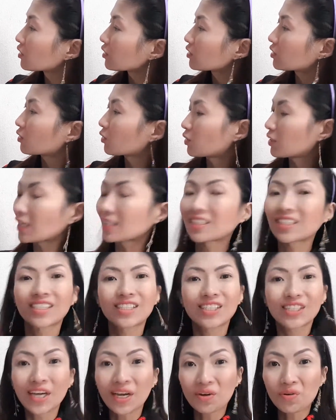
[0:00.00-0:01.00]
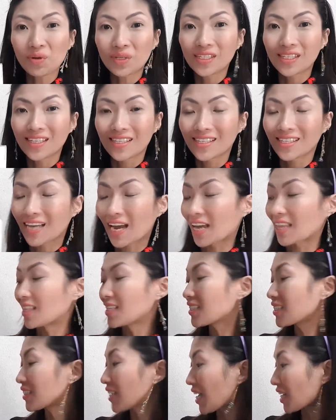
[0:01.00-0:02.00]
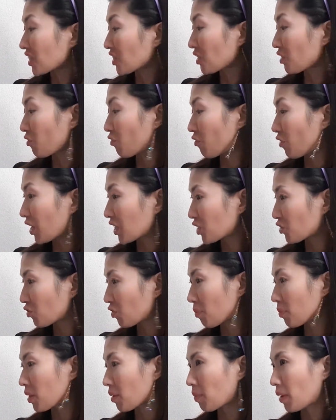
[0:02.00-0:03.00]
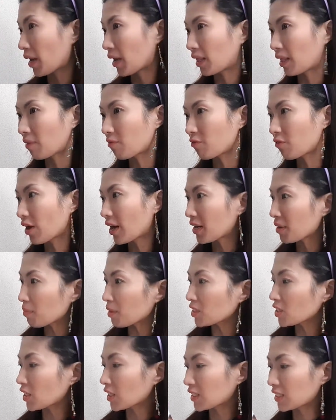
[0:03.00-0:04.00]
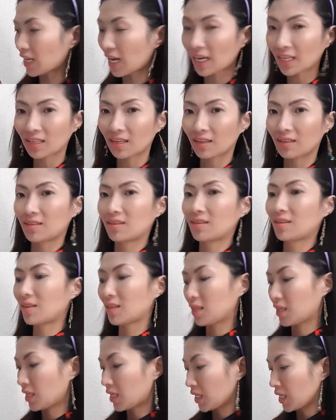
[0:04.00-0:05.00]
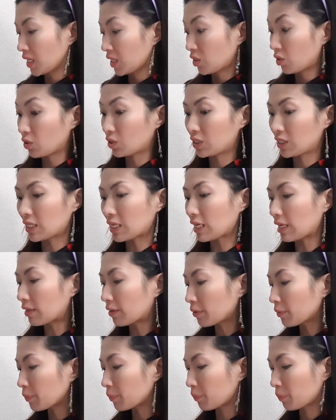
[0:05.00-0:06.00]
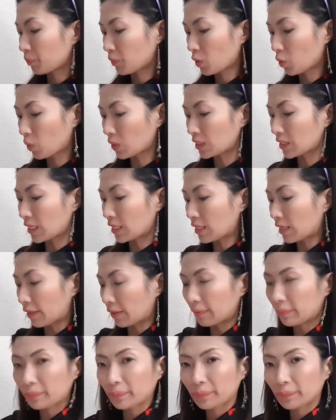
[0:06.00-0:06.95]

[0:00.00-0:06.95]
So let's check what's inside. This is actually fresh from the mail. I'm very much excited to see what's in it.